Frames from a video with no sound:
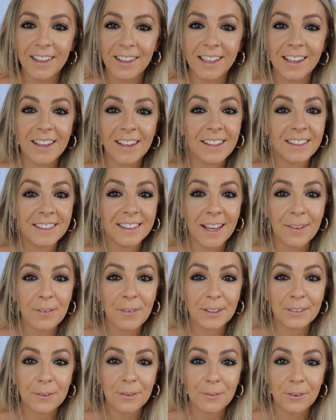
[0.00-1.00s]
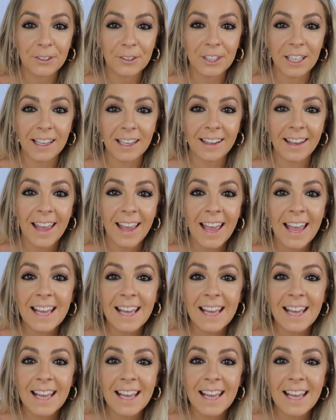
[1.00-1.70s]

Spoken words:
Thank you so much for watching.